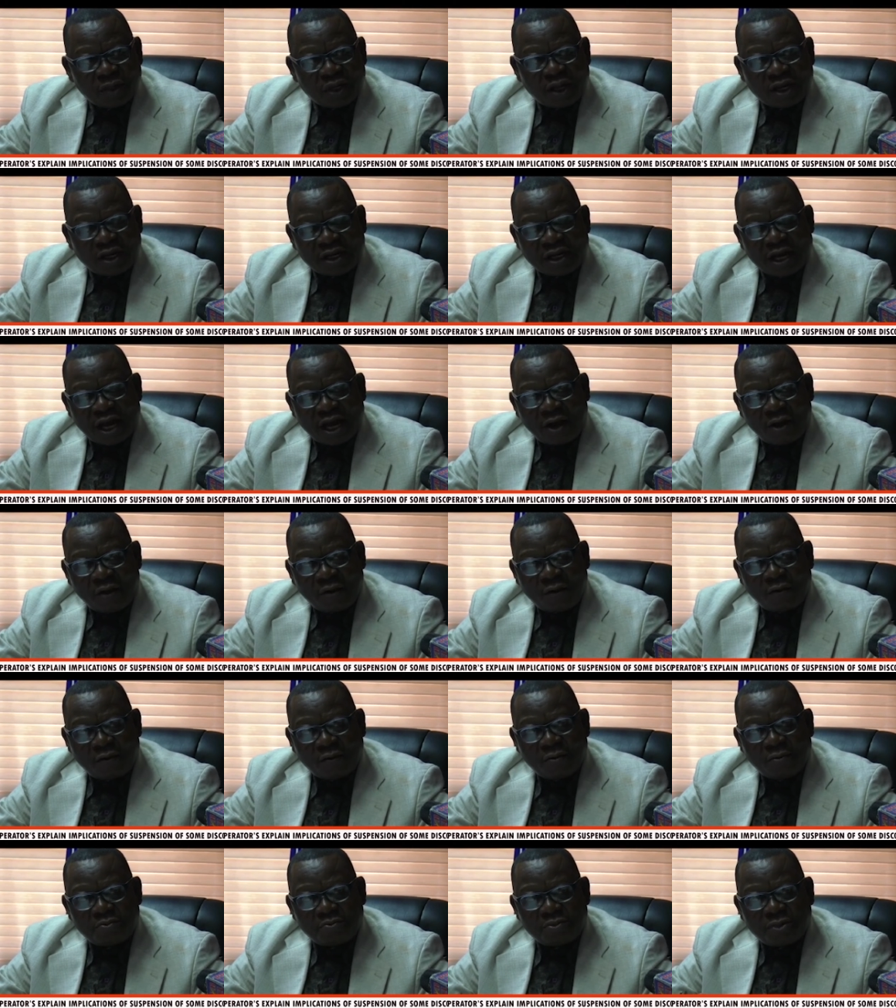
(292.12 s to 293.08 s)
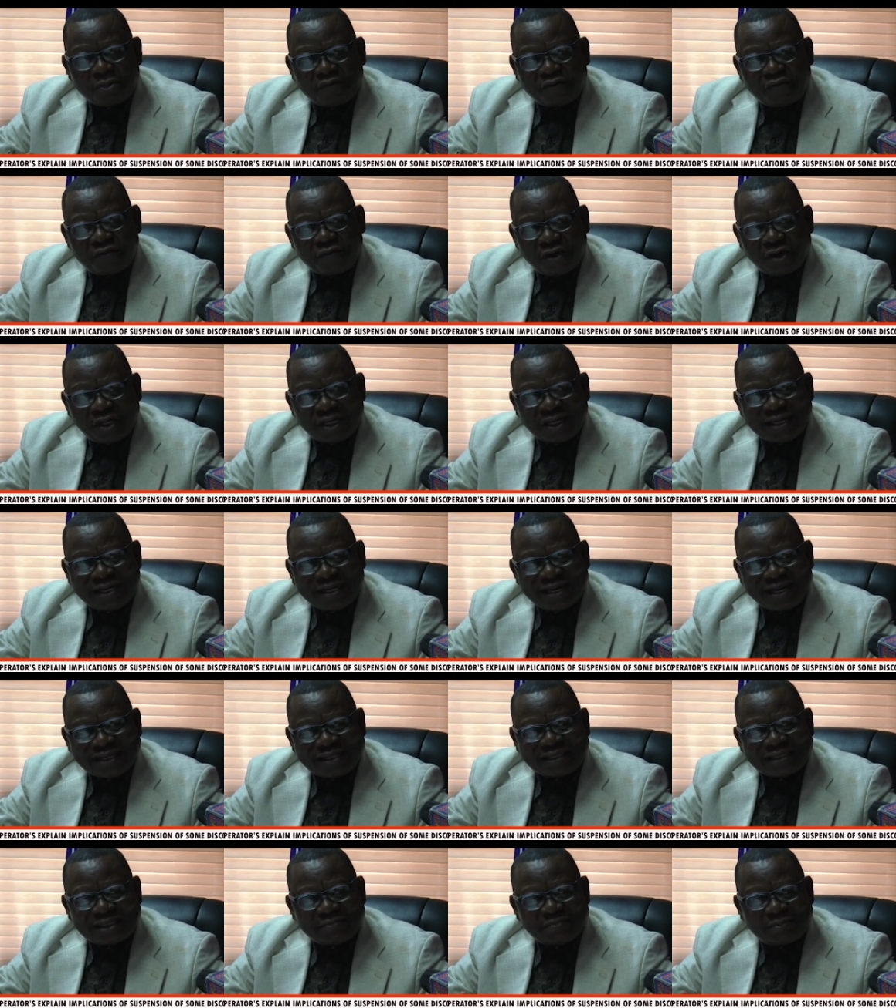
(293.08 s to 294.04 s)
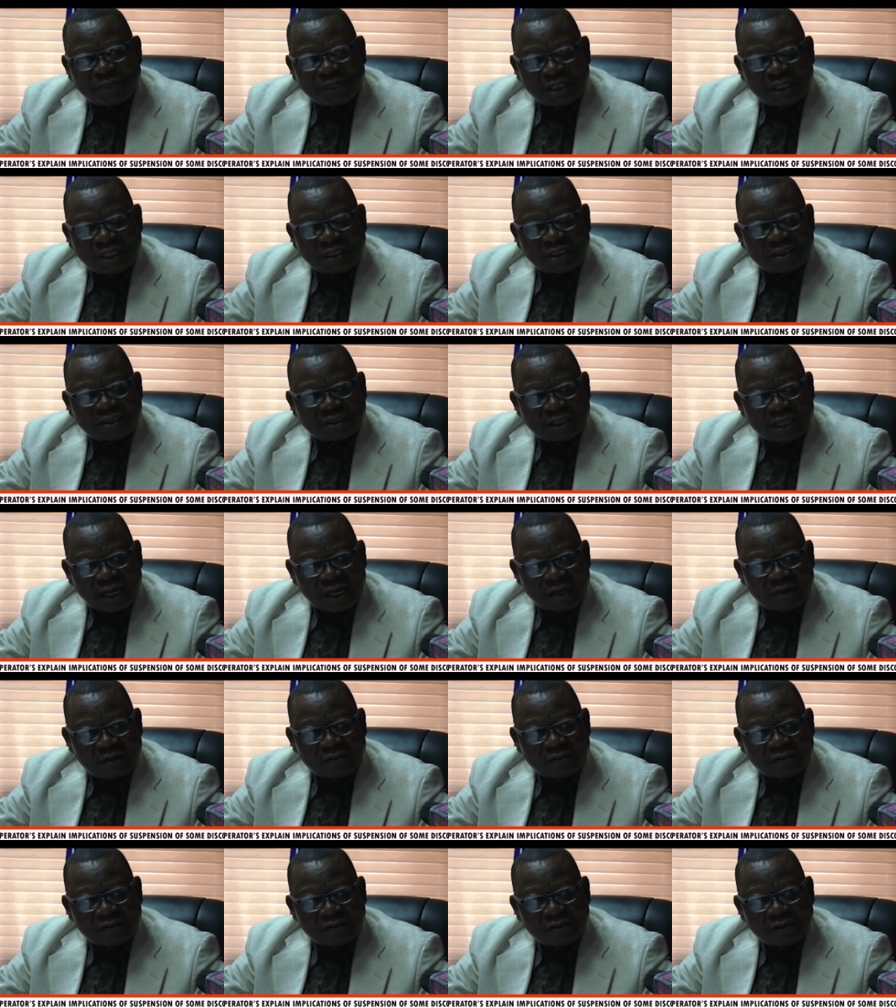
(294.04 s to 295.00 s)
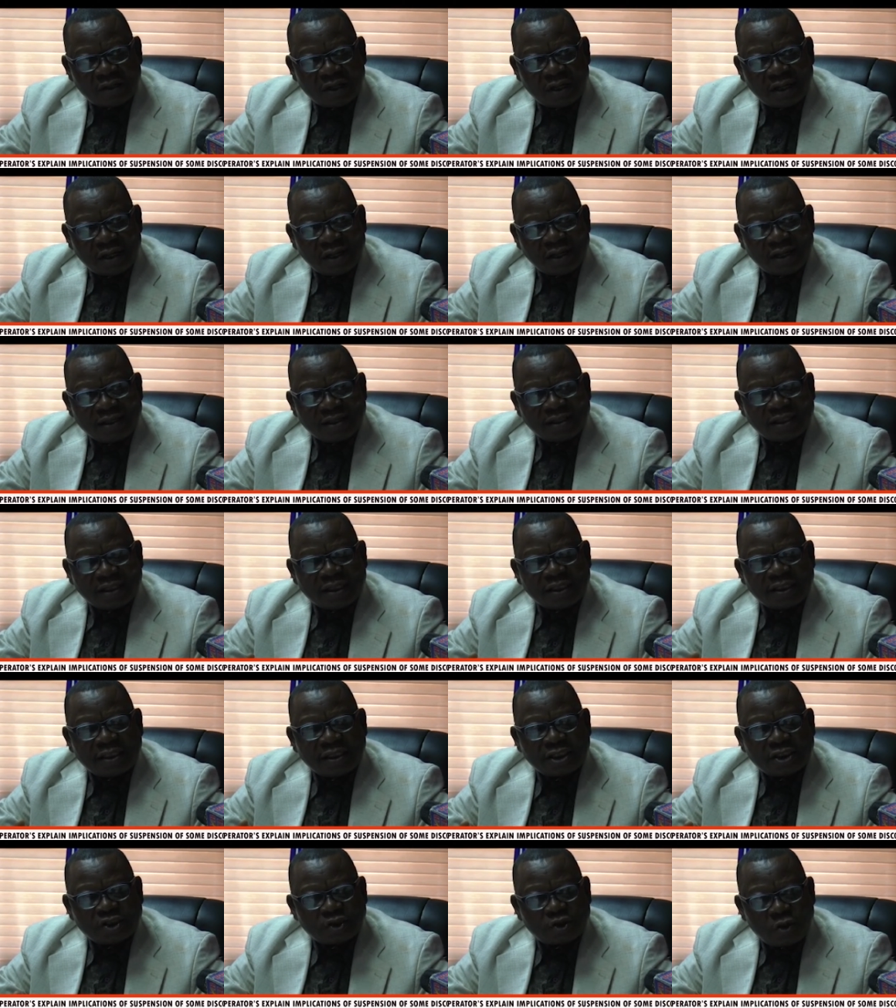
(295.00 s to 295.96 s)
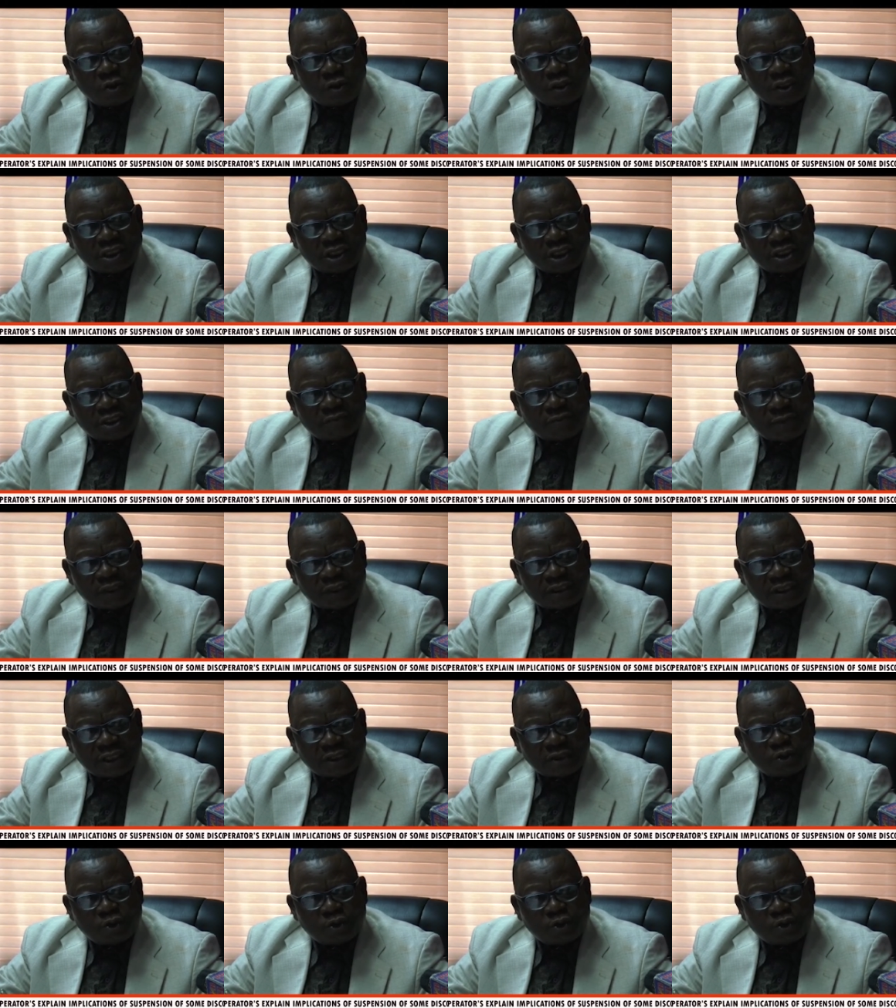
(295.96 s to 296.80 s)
now before the next billing cycle, the DISCO is expected